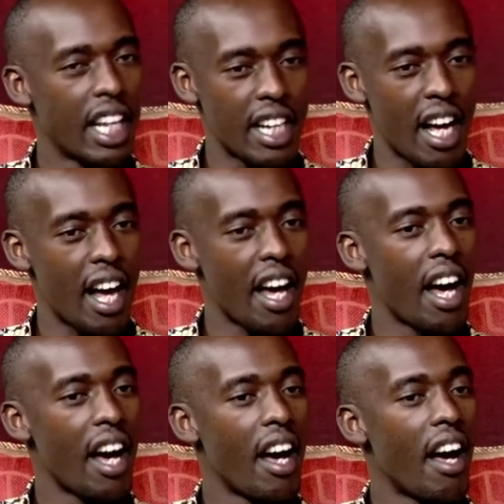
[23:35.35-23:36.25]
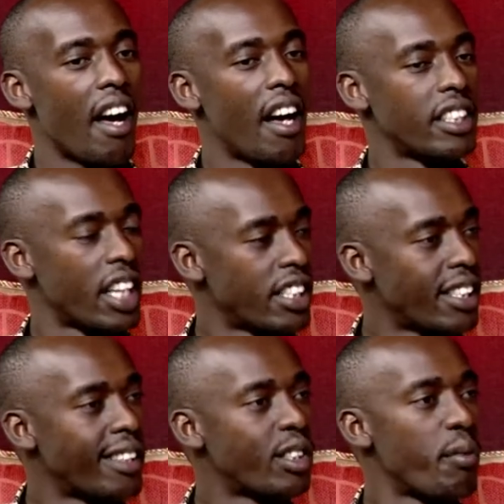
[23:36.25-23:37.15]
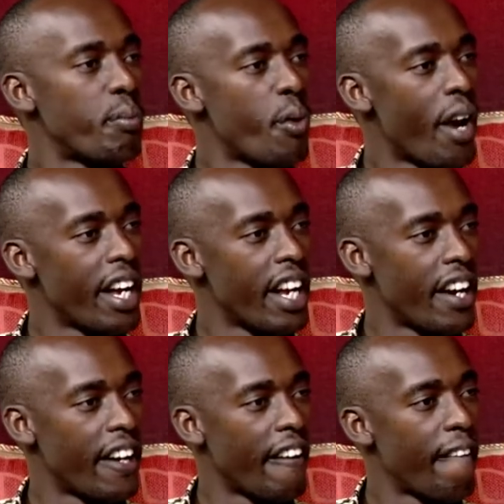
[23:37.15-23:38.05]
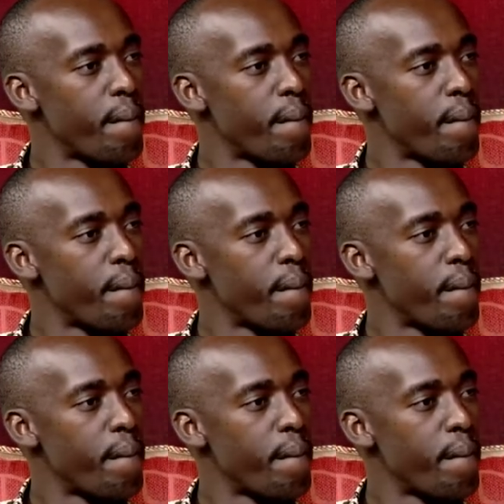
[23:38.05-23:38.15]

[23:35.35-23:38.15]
that are as a result of poor hearing.